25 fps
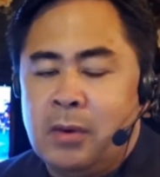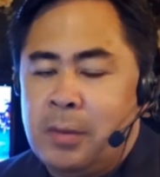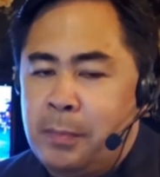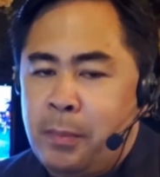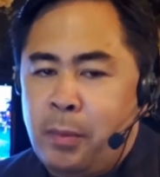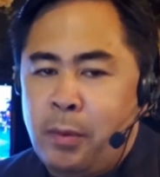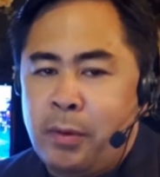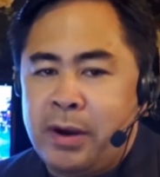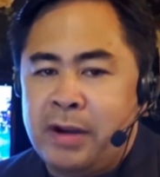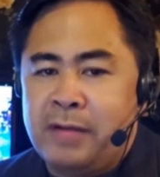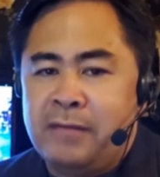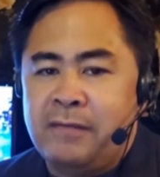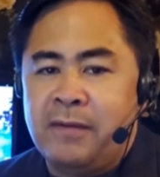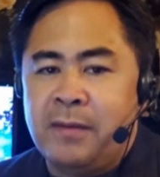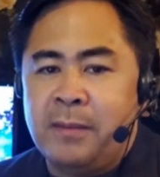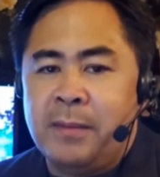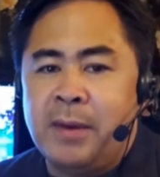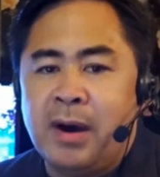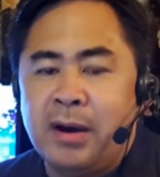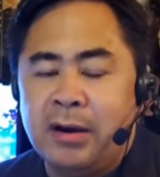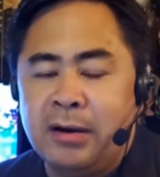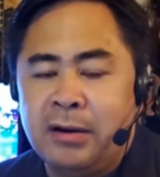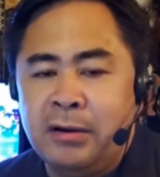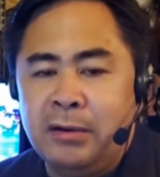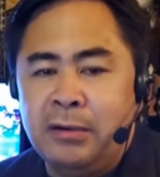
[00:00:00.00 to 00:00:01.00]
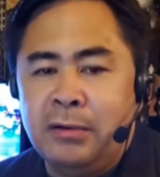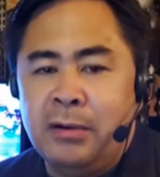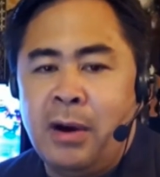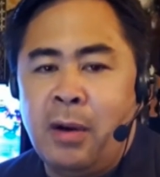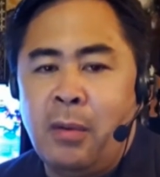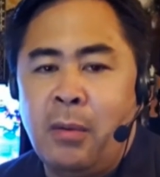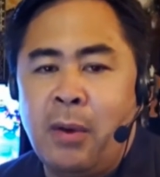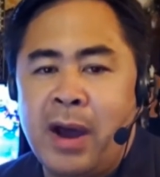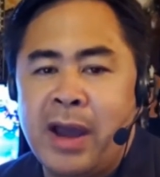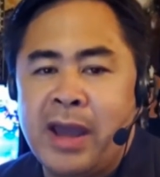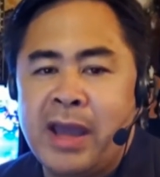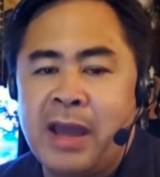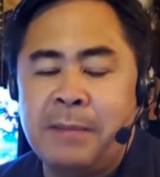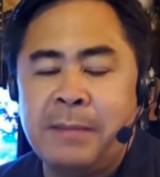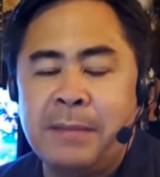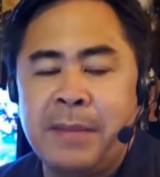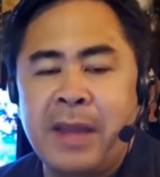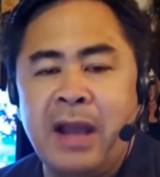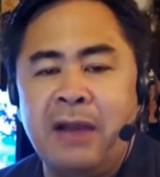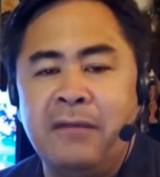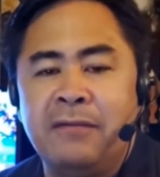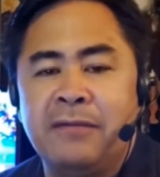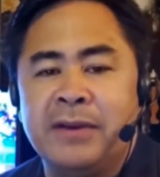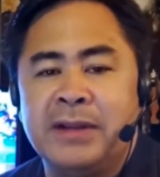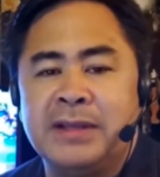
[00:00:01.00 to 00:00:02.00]
Reporting from Honolulu, Hawaii,
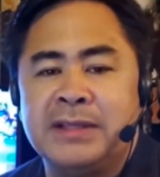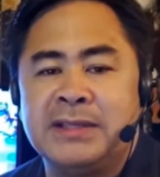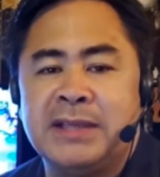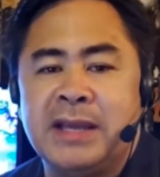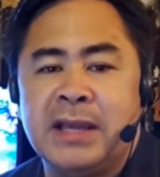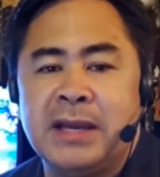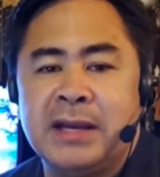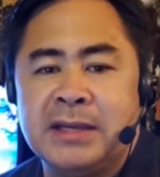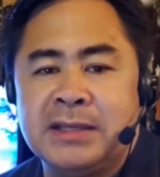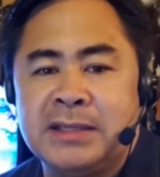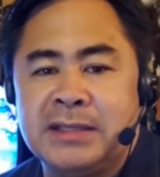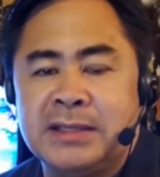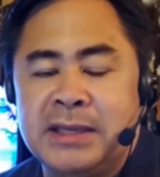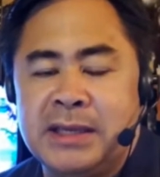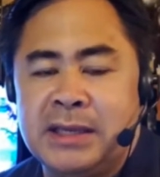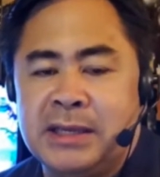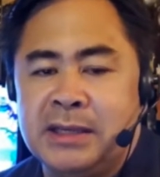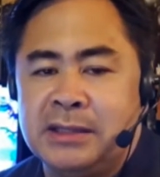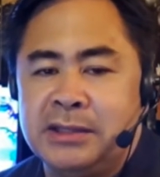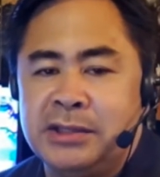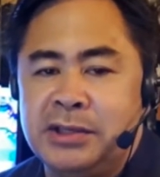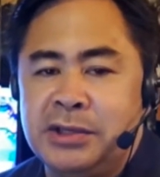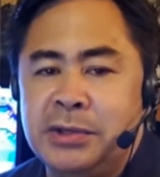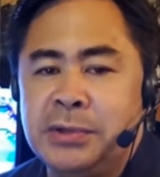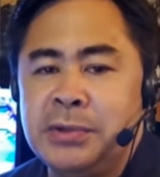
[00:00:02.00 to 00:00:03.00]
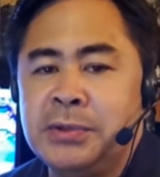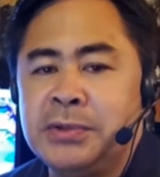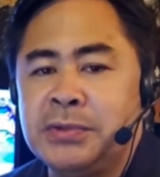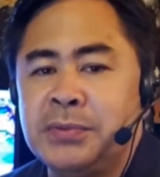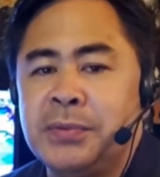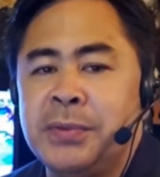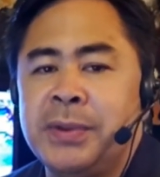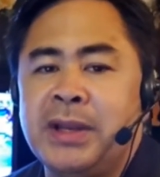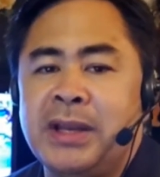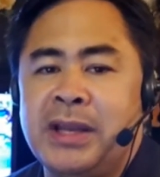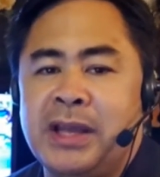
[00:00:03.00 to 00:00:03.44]
I'm Alfred Asenas, Eagle News.